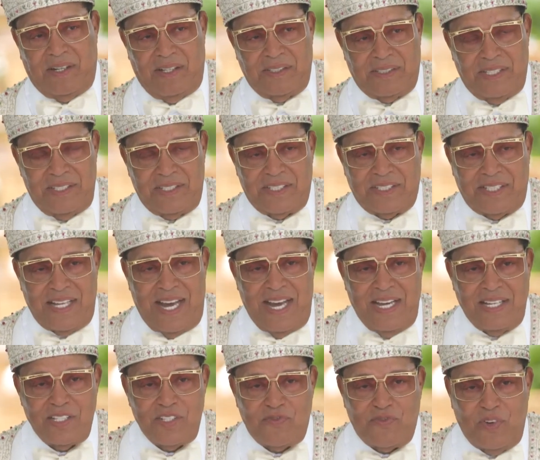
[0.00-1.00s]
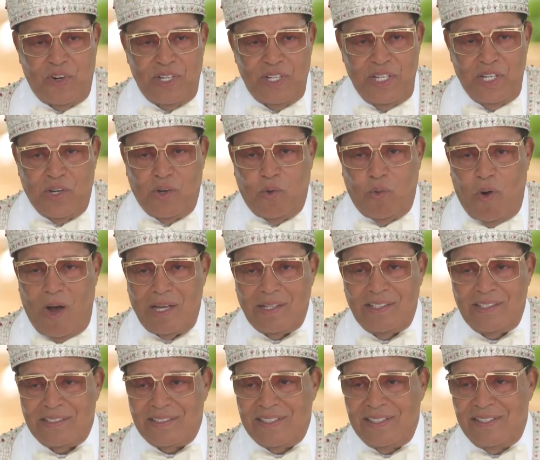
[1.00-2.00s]
it stands for
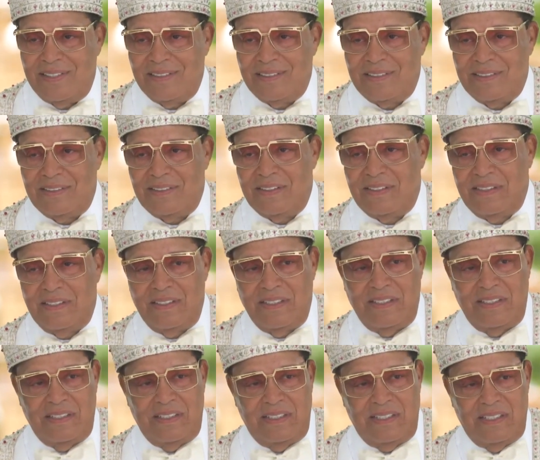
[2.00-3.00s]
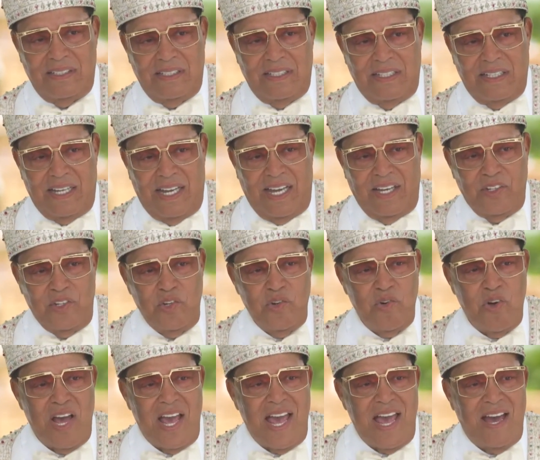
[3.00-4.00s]
equality, and you
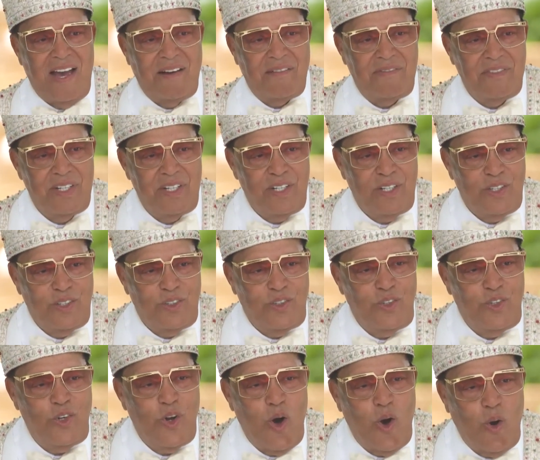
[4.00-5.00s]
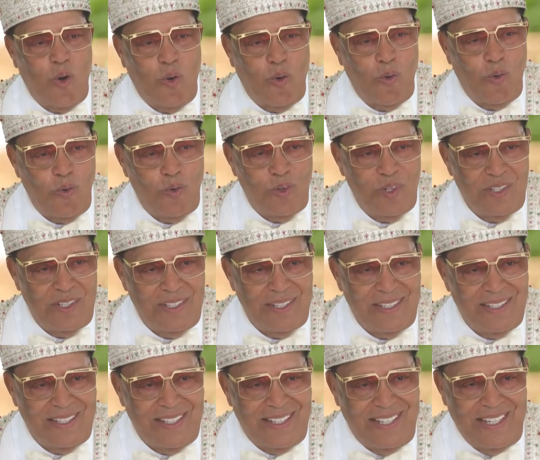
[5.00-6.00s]
have no
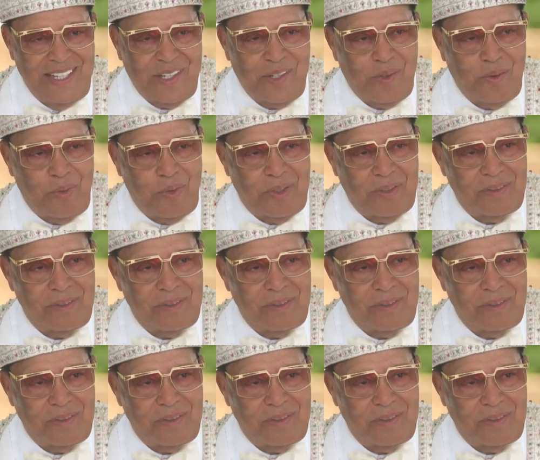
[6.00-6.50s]
equal.